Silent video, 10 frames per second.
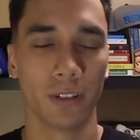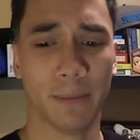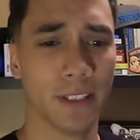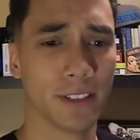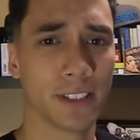I
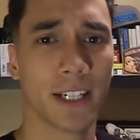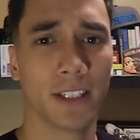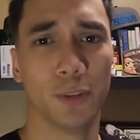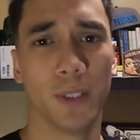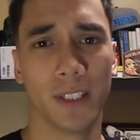mean, the
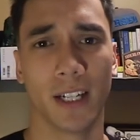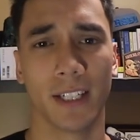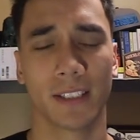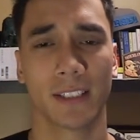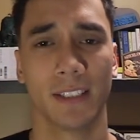second you
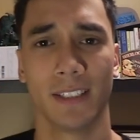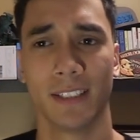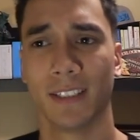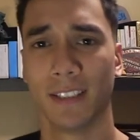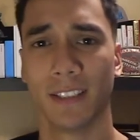realize
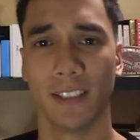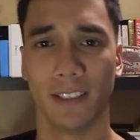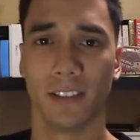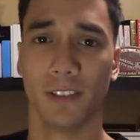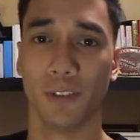
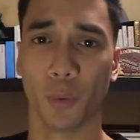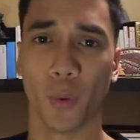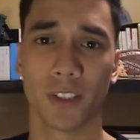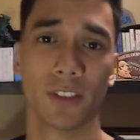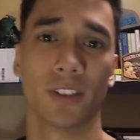your
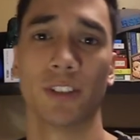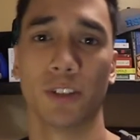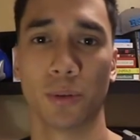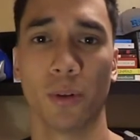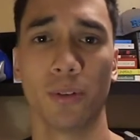work doesn't
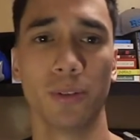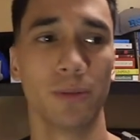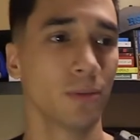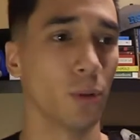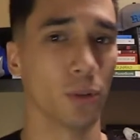control
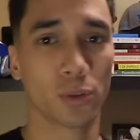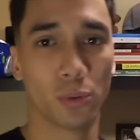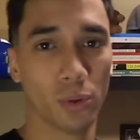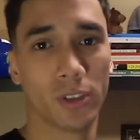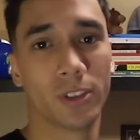you, or
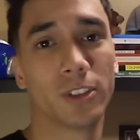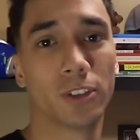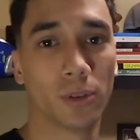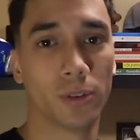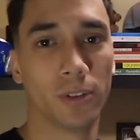school doesn't
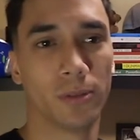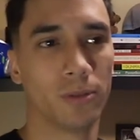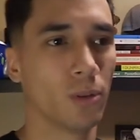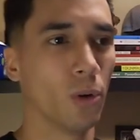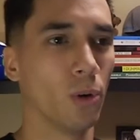control you,
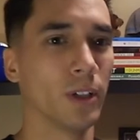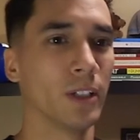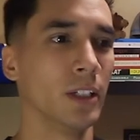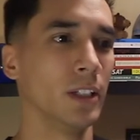or